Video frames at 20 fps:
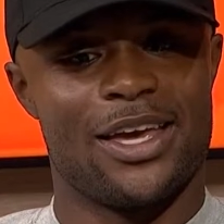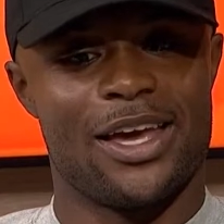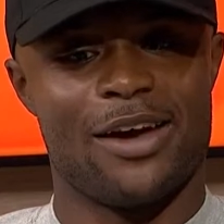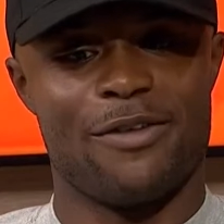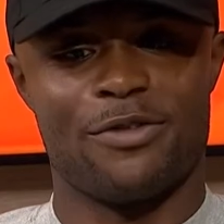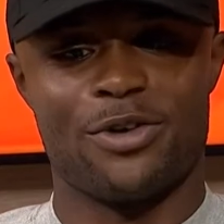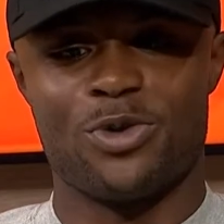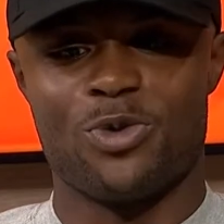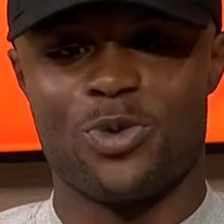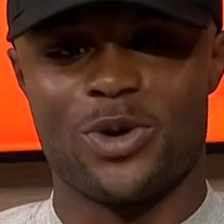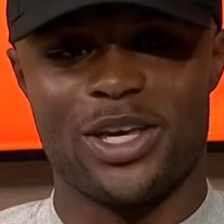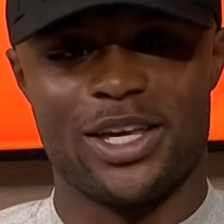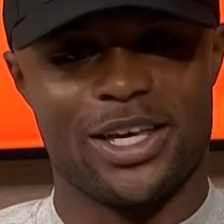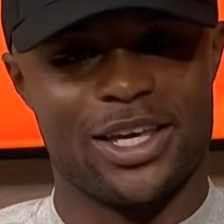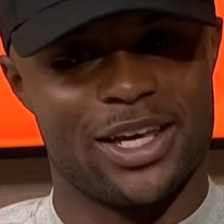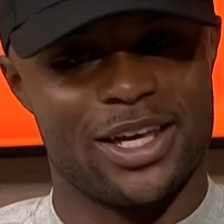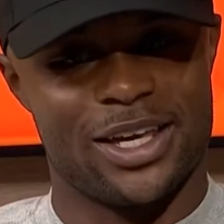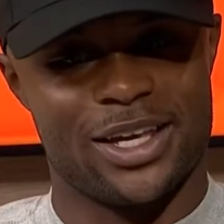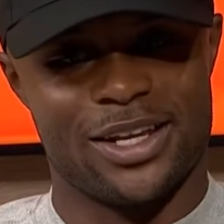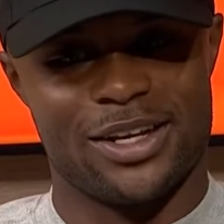every
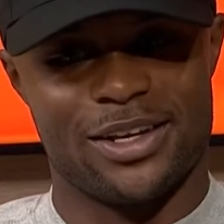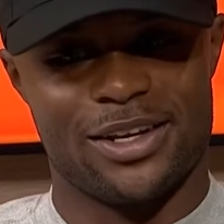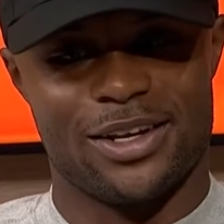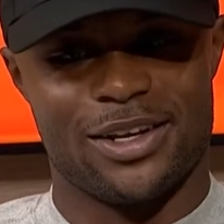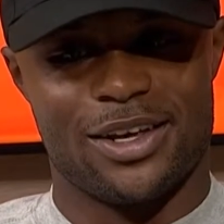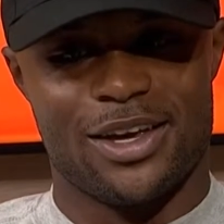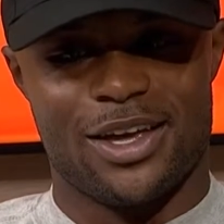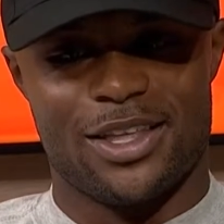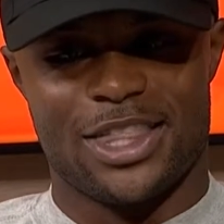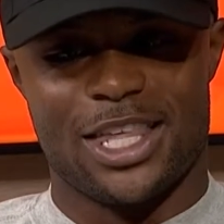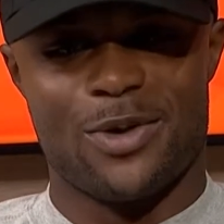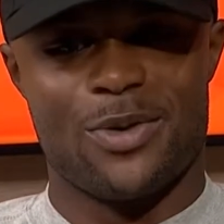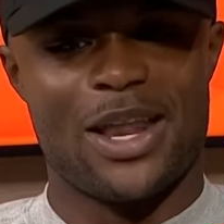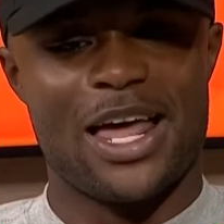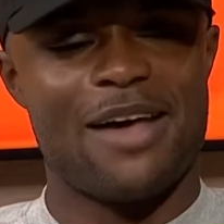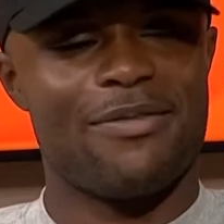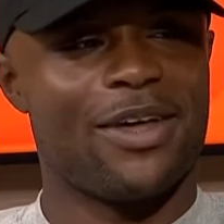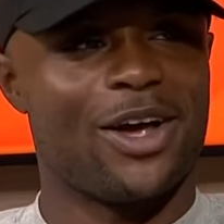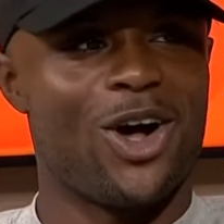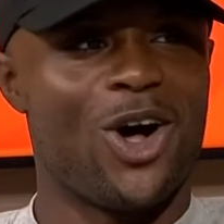weekend. Mm-hmm. They would mm-hmm.
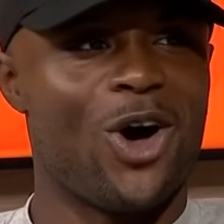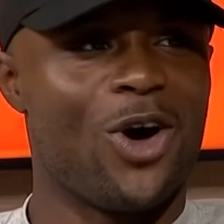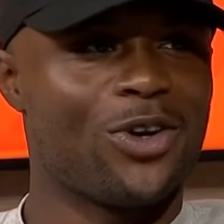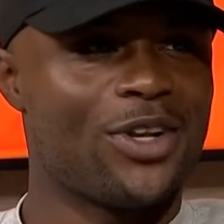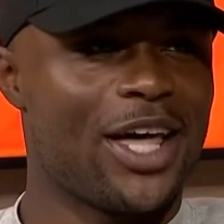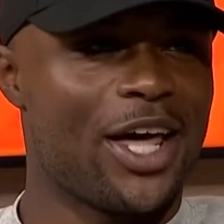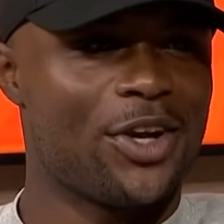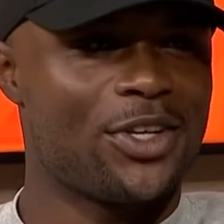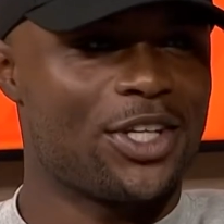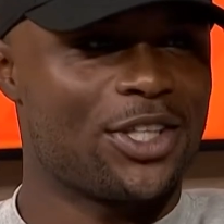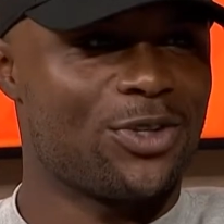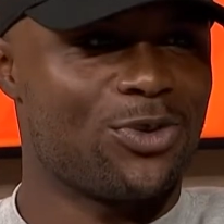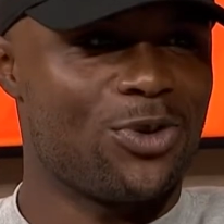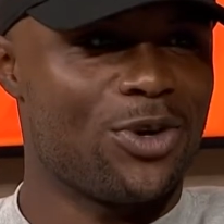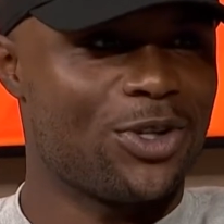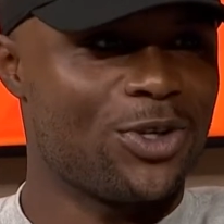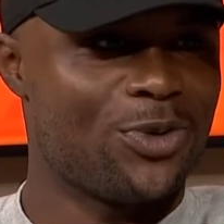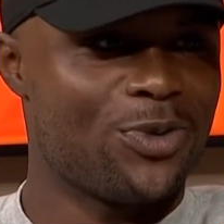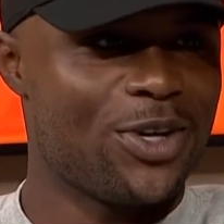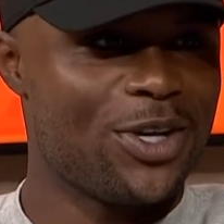have like all nighters at the
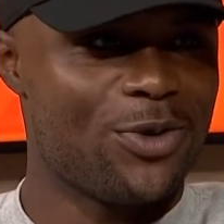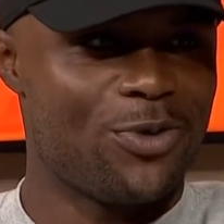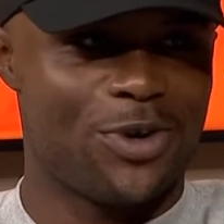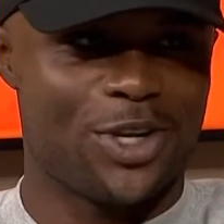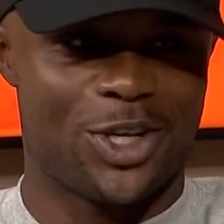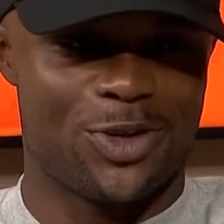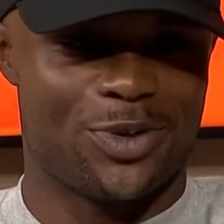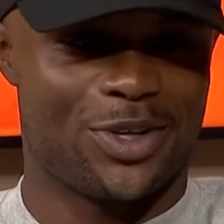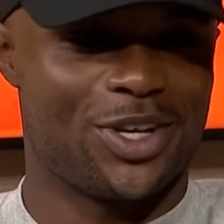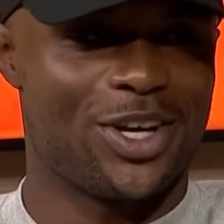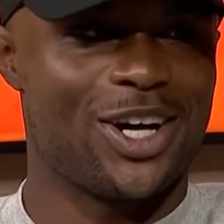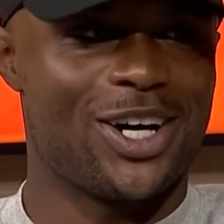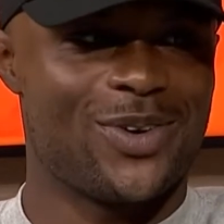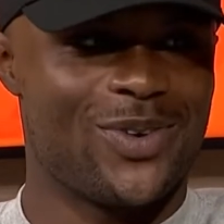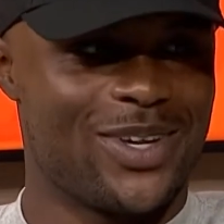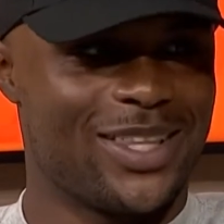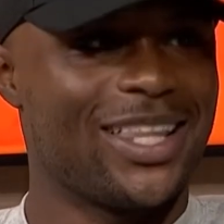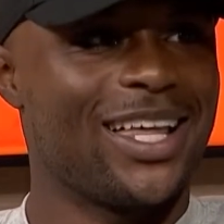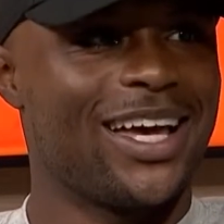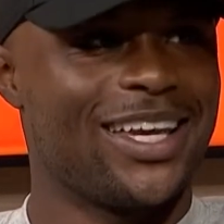roller rink where you yeah. would go
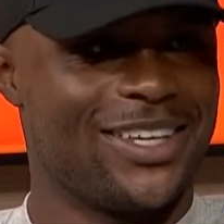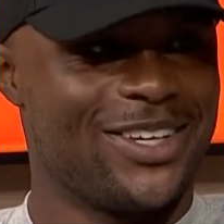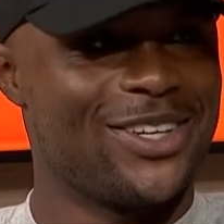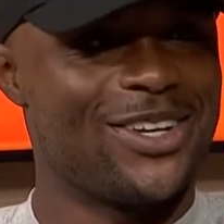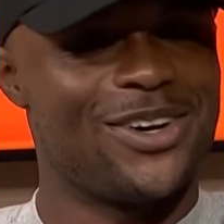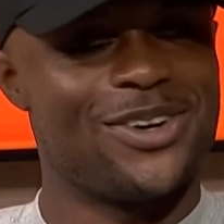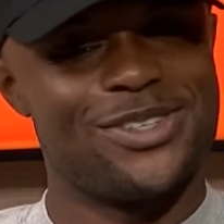and like, you know,